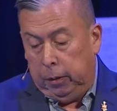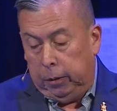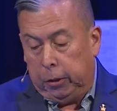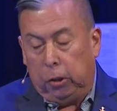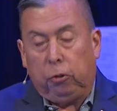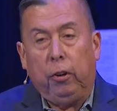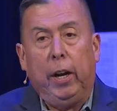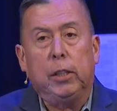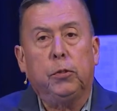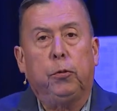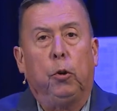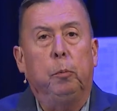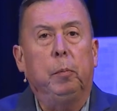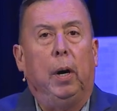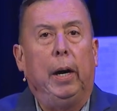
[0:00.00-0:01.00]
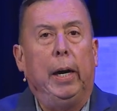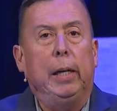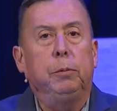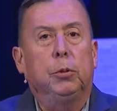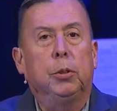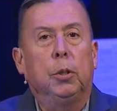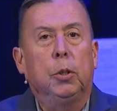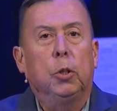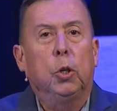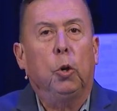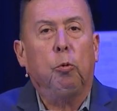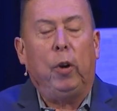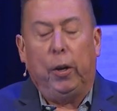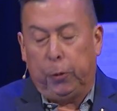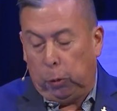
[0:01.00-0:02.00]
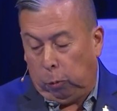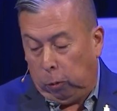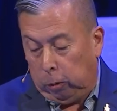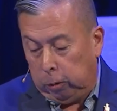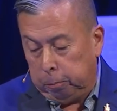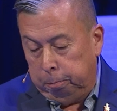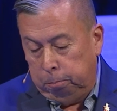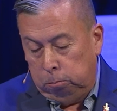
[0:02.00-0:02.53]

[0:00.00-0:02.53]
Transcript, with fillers: to transform lives around the world.